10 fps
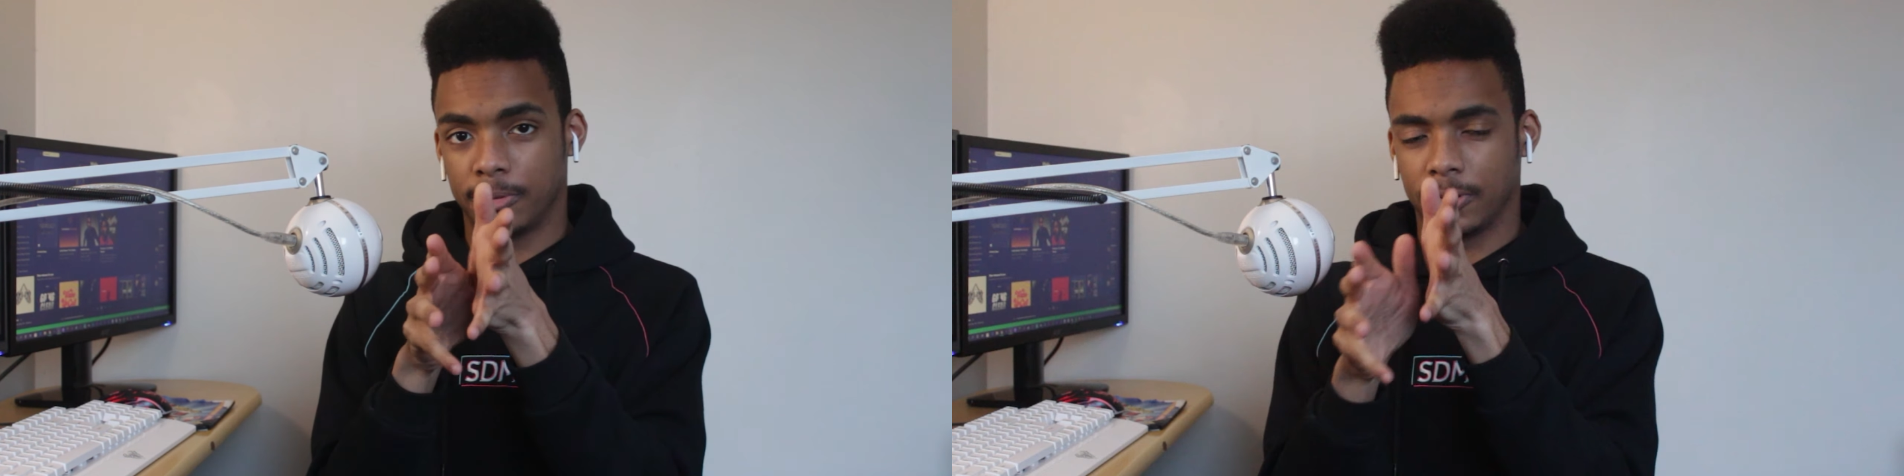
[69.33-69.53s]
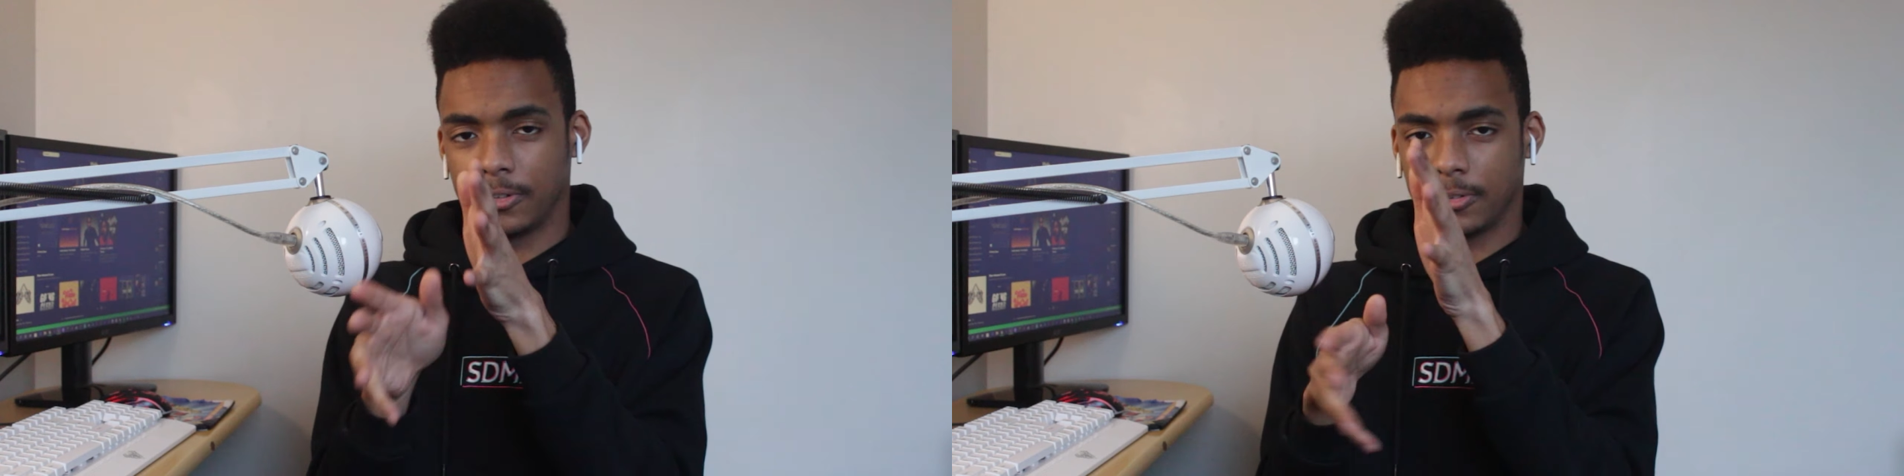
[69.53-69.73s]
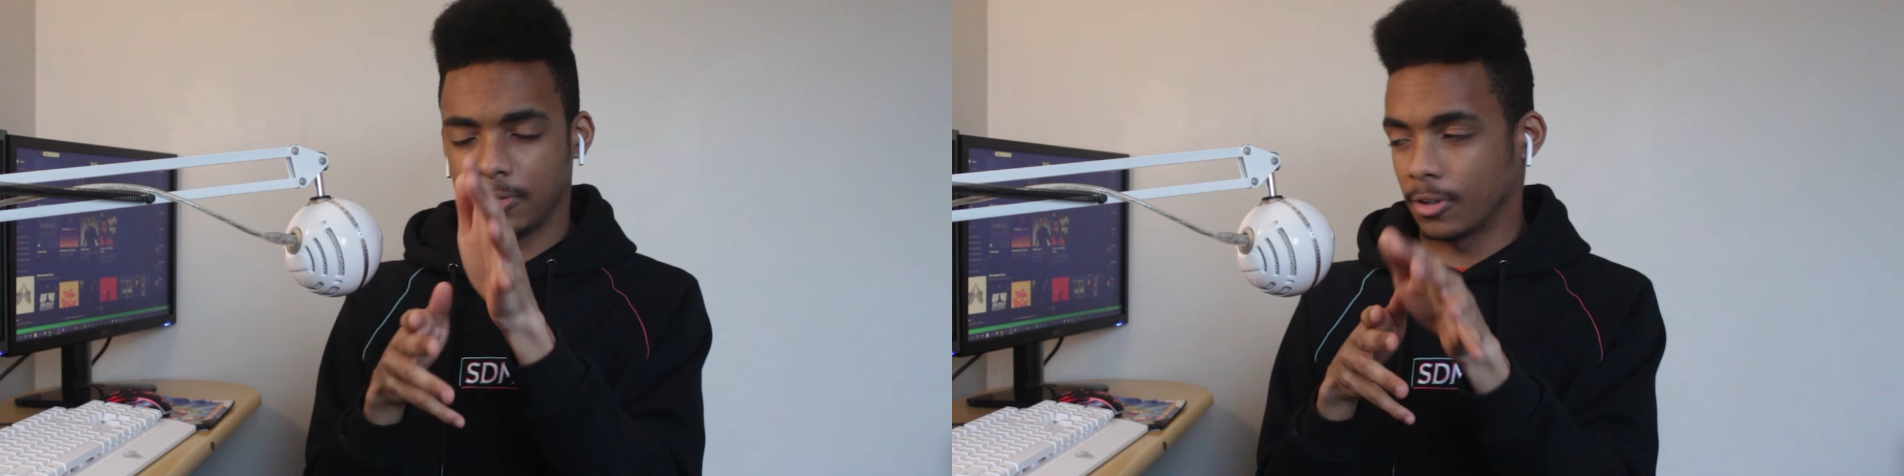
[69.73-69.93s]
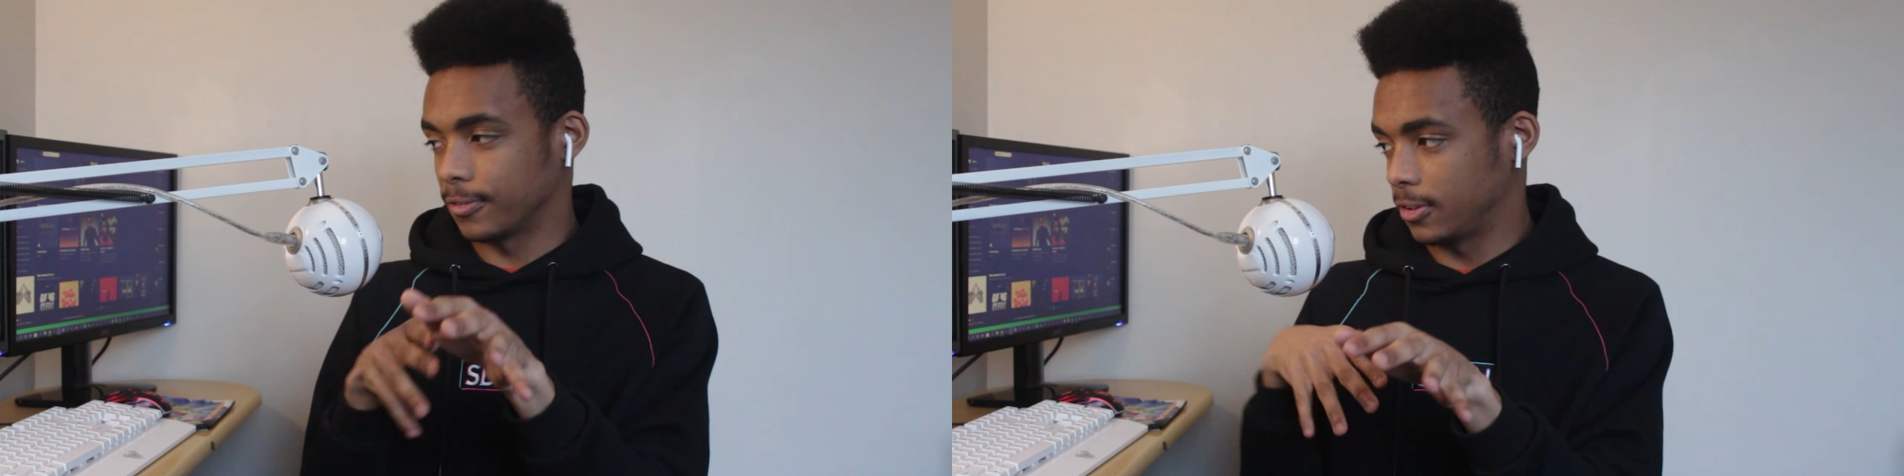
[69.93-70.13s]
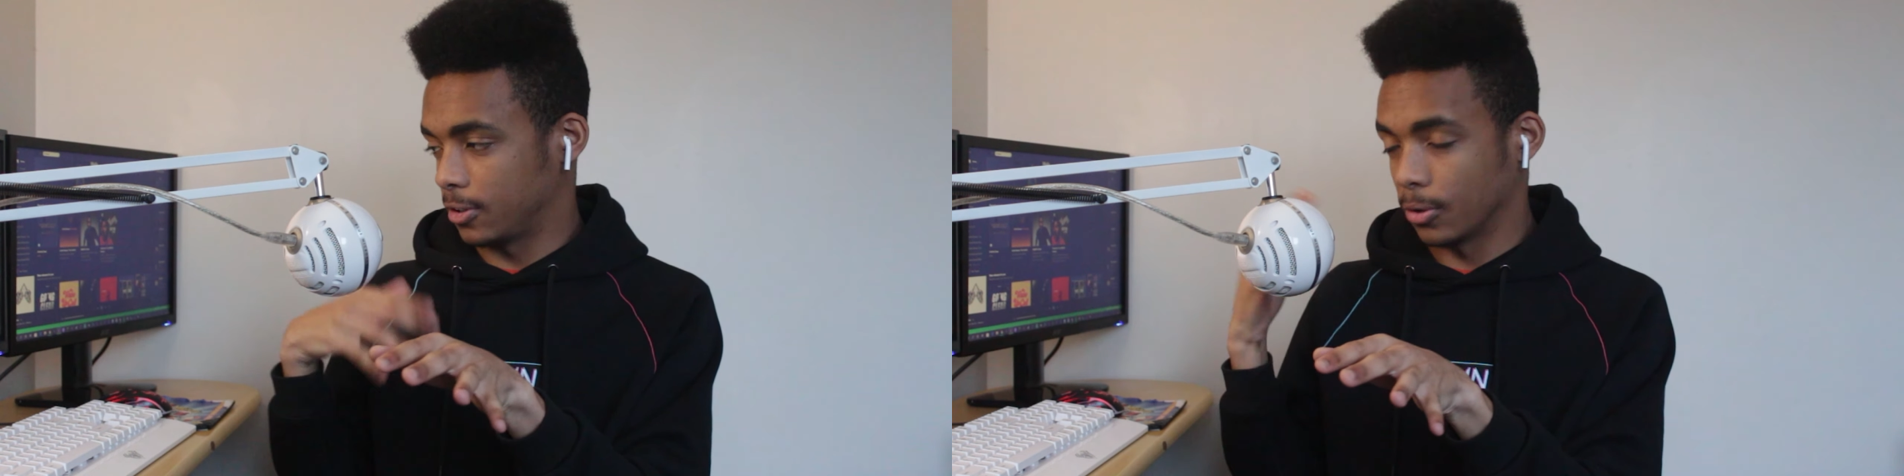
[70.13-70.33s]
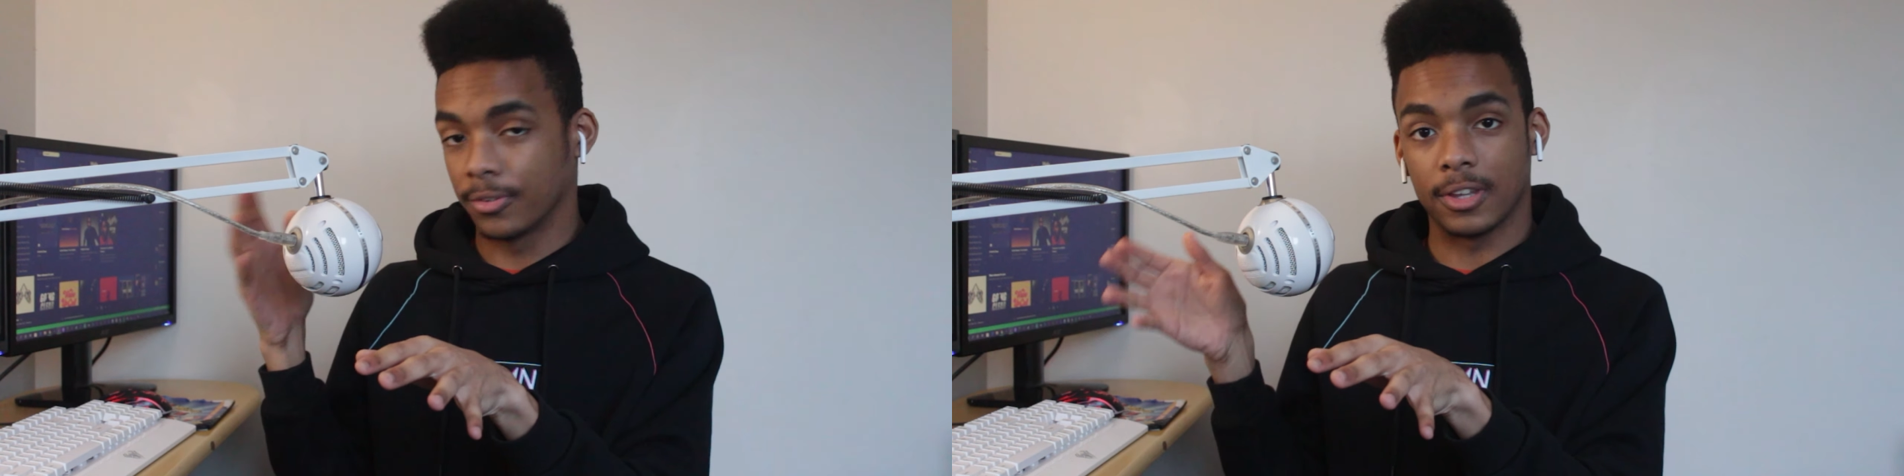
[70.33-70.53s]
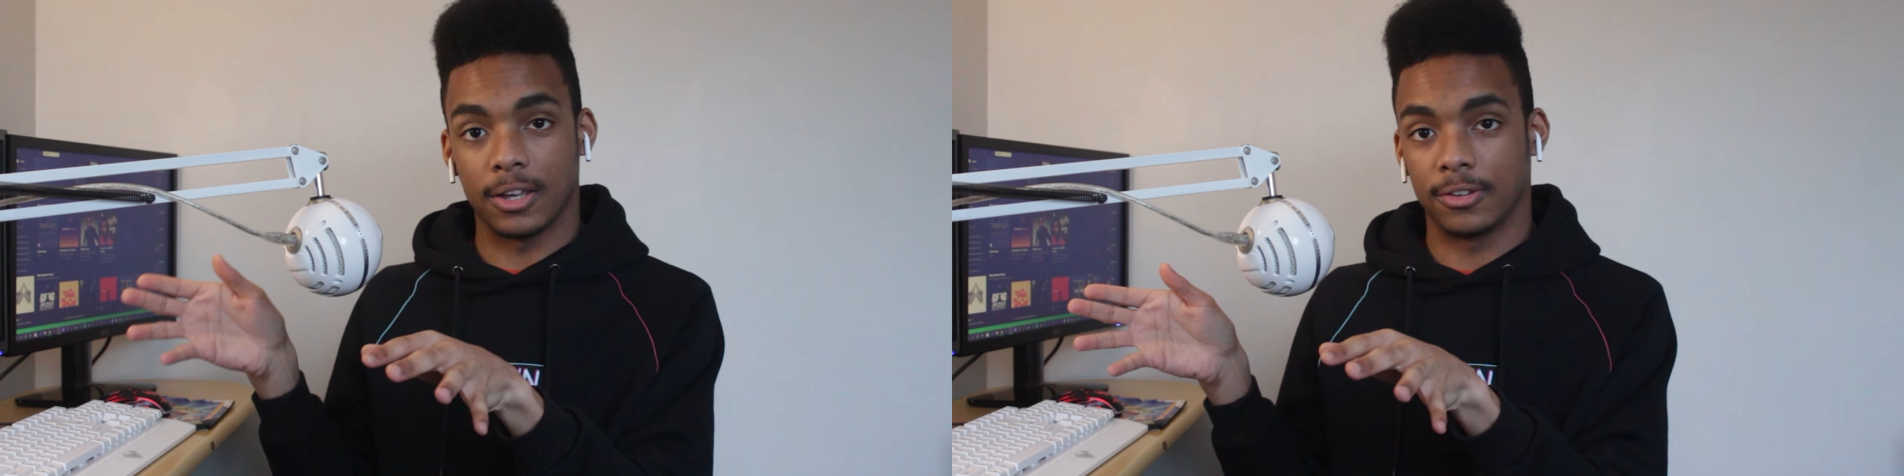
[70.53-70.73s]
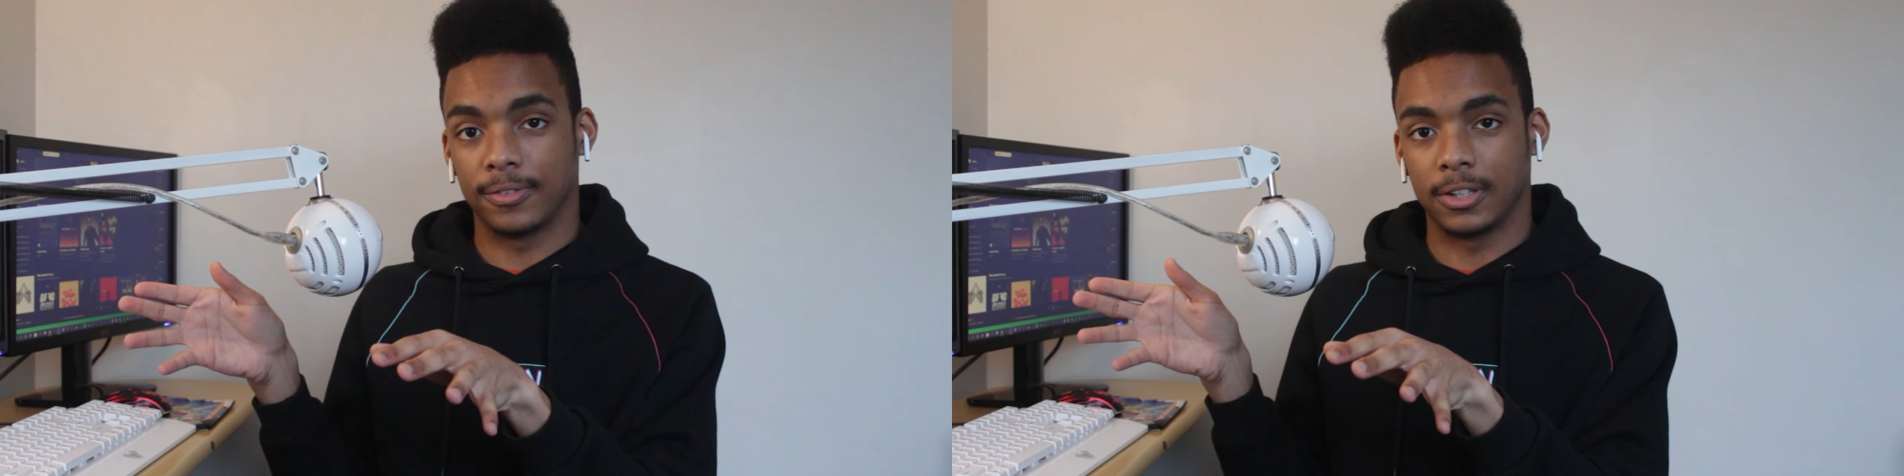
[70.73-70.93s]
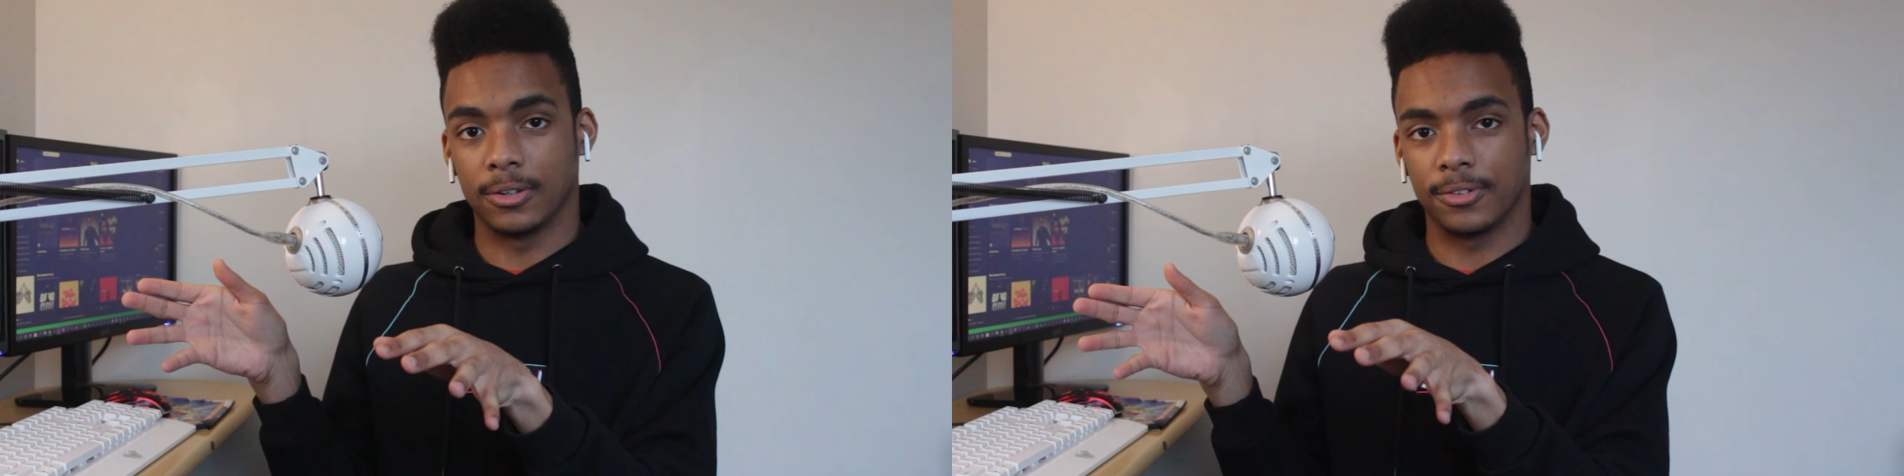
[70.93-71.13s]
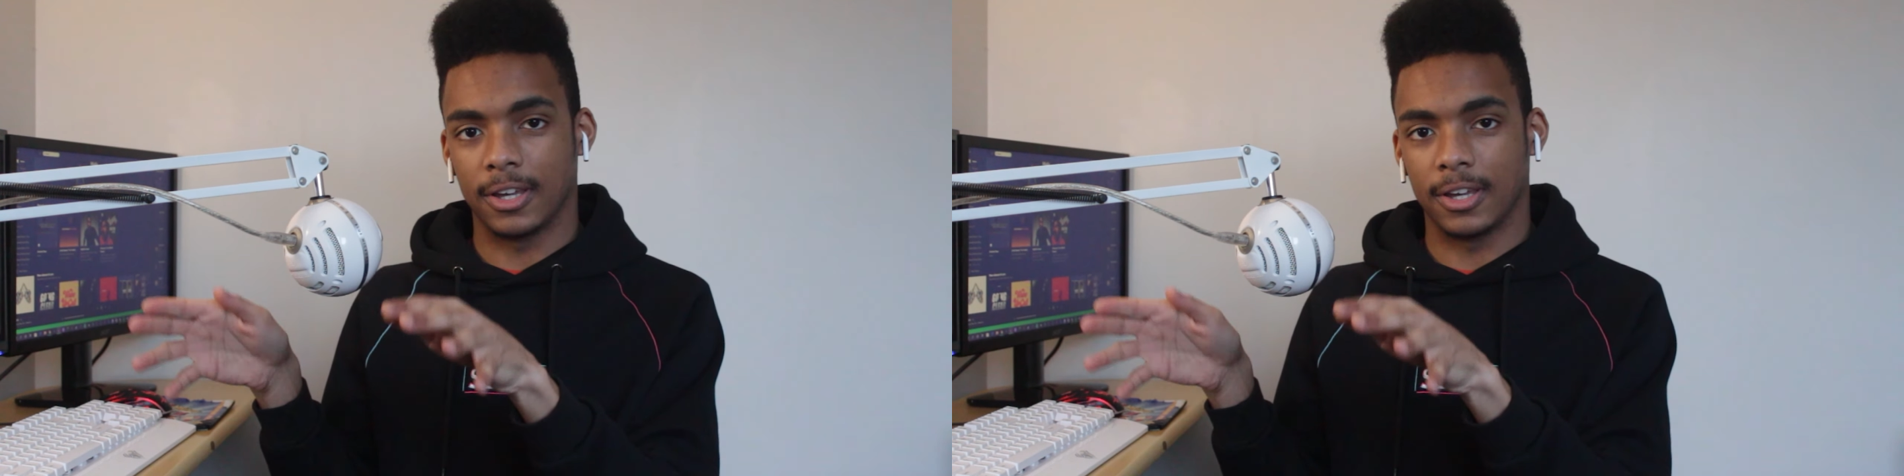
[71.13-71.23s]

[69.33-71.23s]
There's obviously those styles of videos.